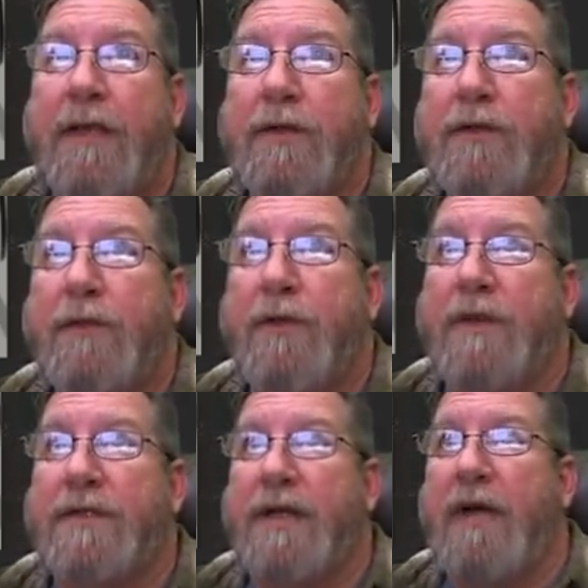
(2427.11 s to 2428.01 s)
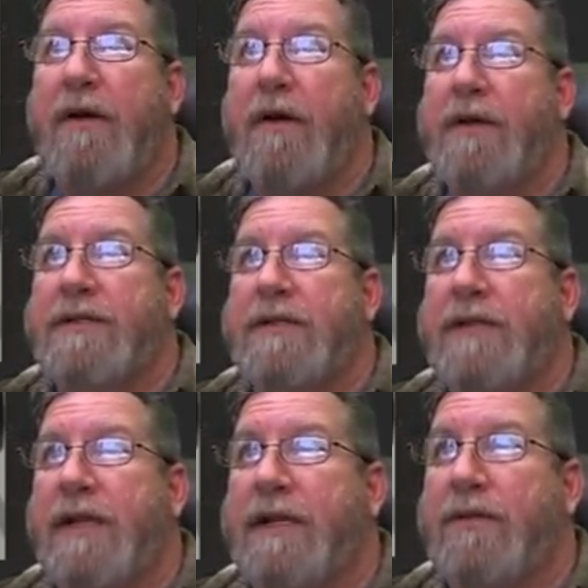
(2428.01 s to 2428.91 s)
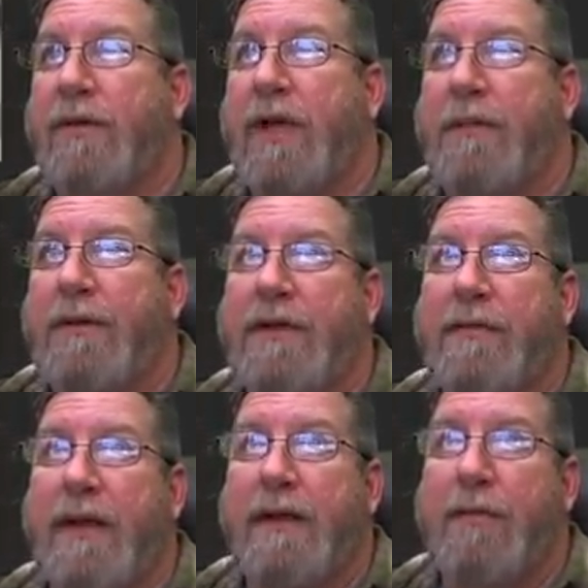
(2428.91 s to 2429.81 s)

YouTube question How hard is it to get to a company to make a